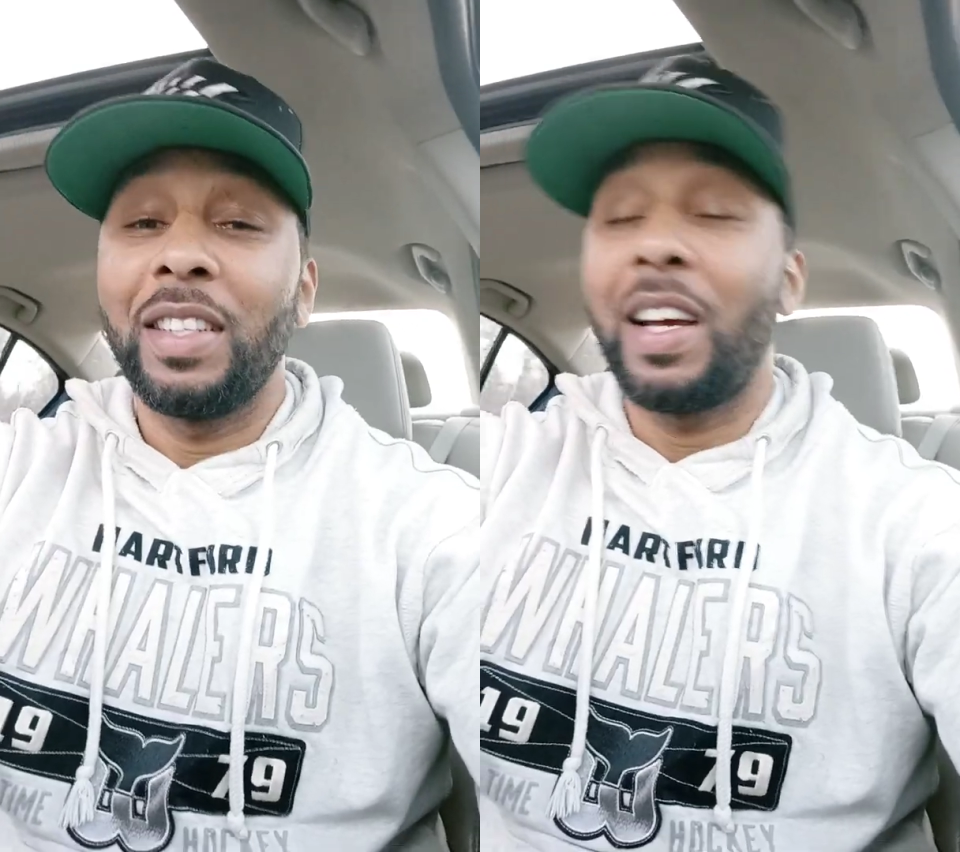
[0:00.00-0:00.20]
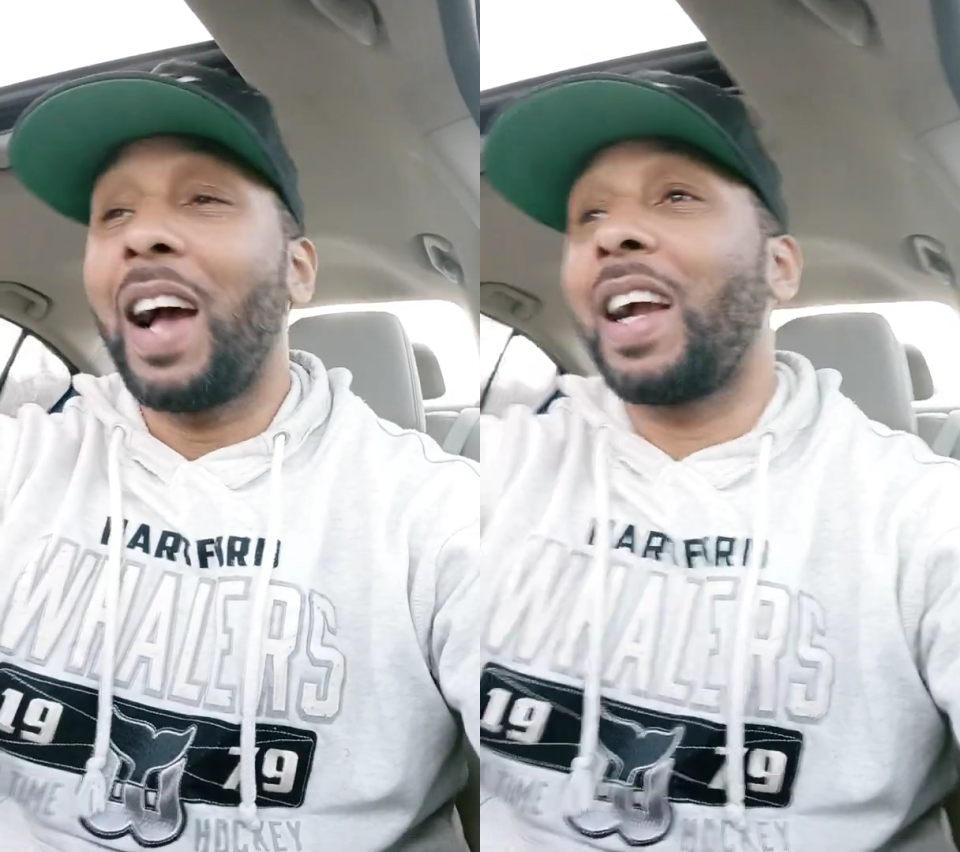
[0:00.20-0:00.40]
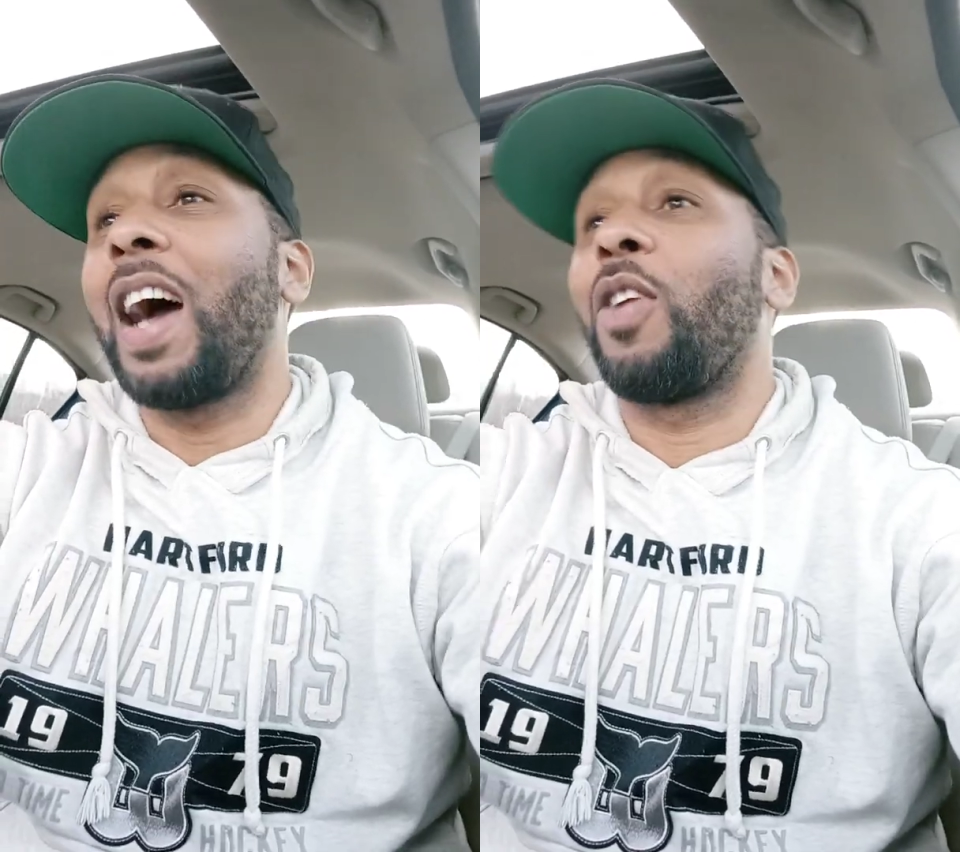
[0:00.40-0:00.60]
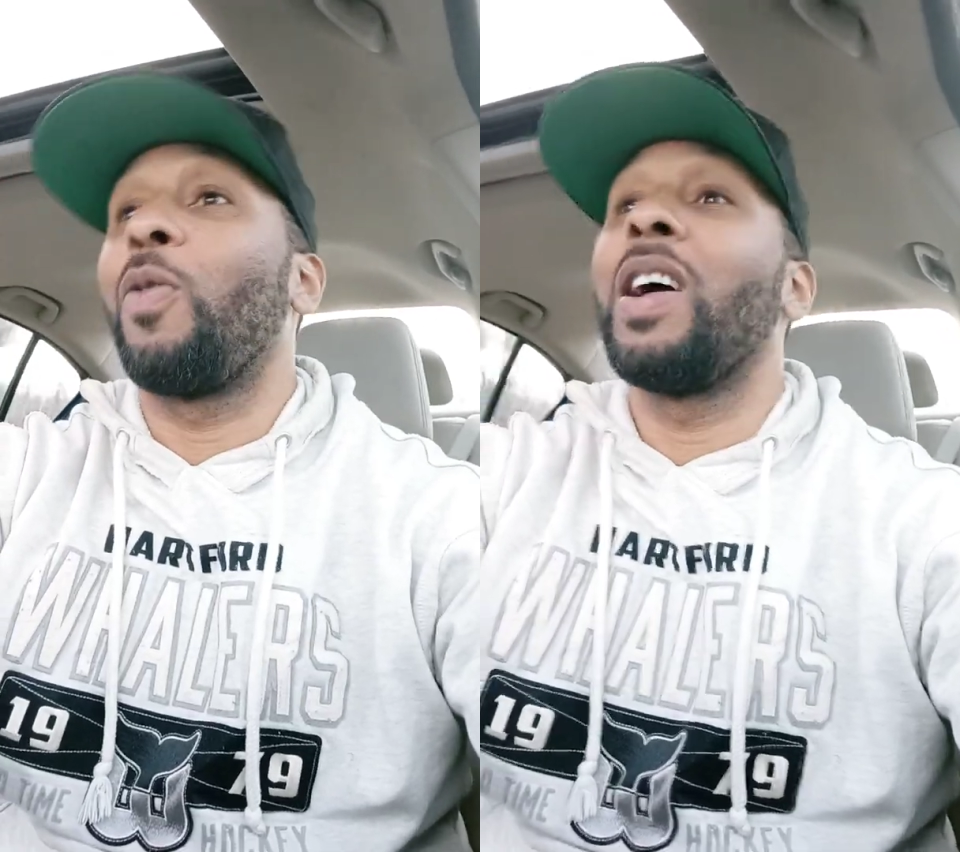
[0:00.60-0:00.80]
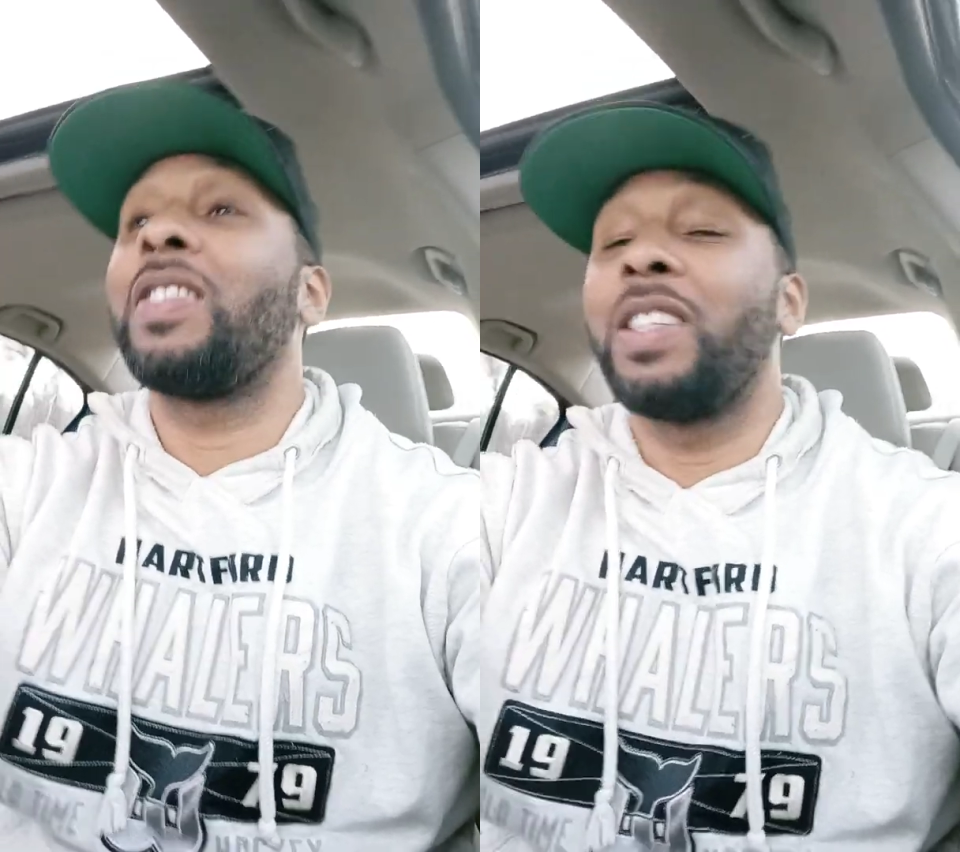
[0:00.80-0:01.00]
I got
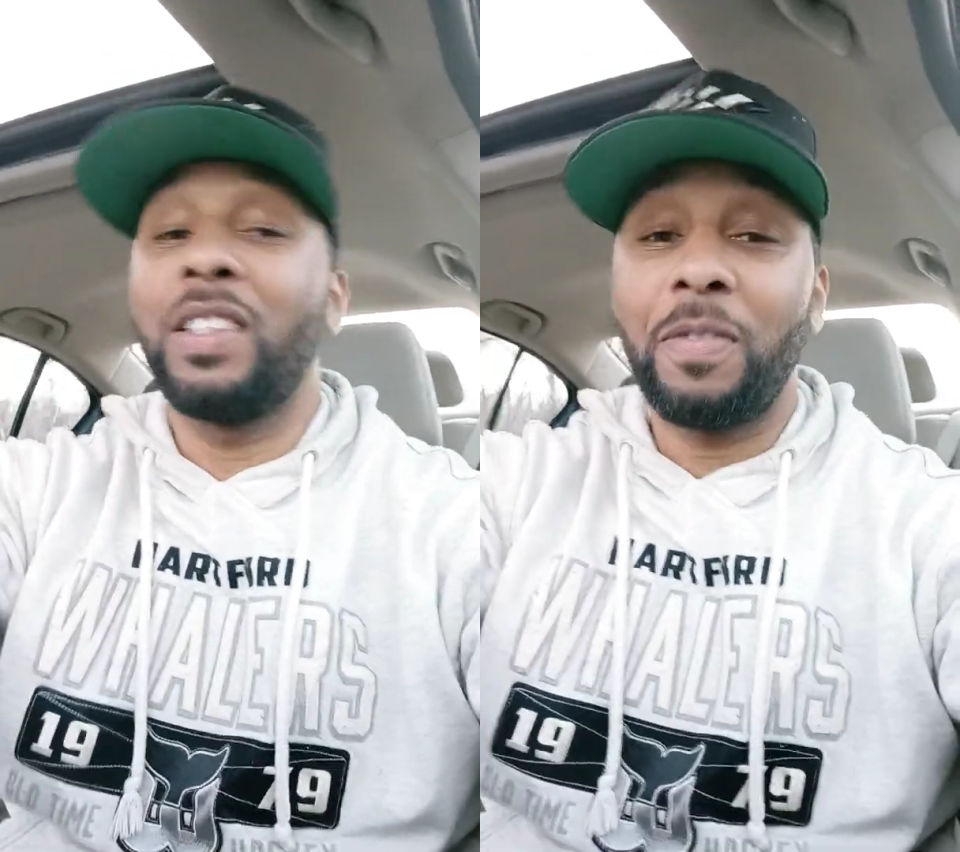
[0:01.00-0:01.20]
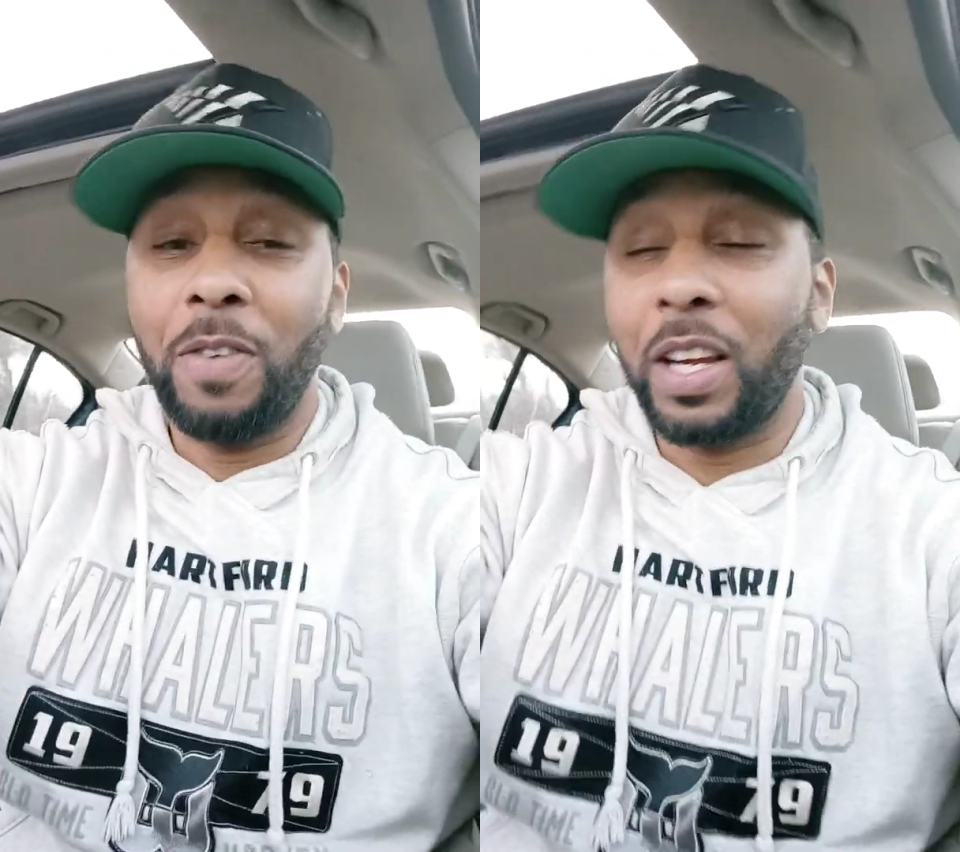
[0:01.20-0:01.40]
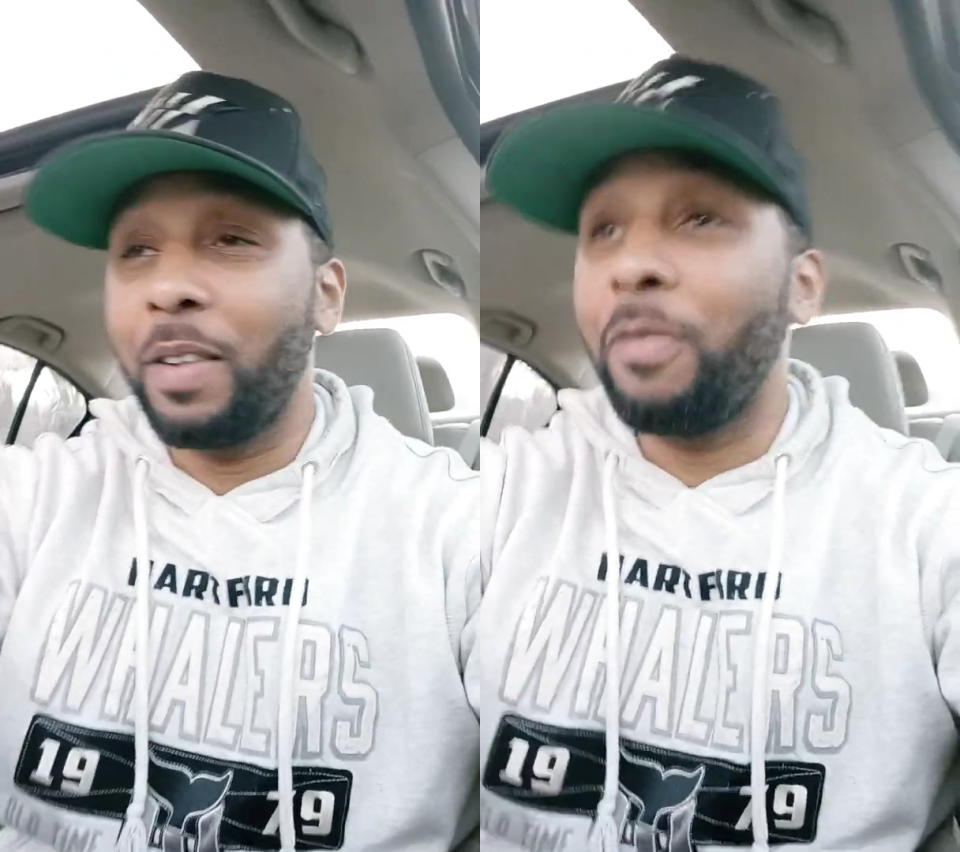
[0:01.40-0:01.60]
arrested fucking